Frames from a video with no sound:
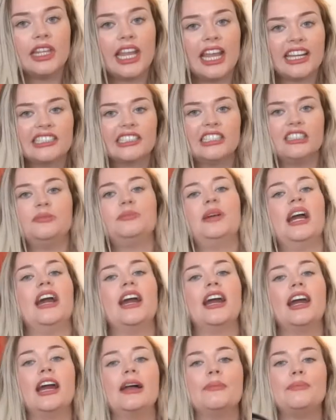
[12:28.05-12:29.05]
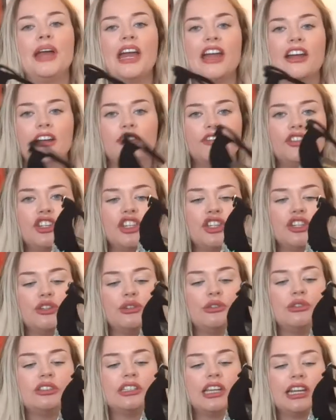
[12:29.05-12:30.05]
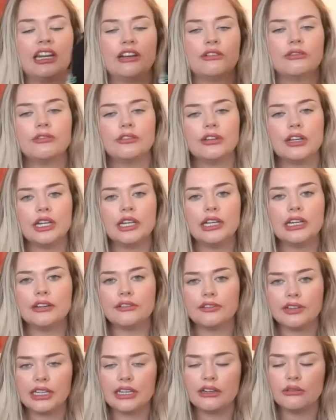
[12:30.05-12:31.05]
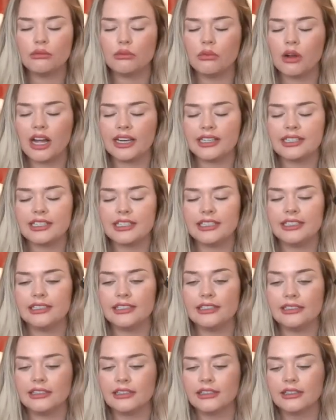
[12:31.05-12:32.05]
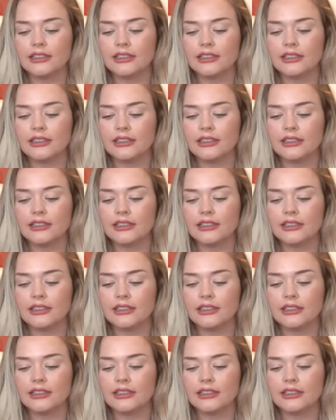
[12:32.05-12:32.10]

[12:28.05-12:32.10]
Next up are a pair of shoes that I really, really wanted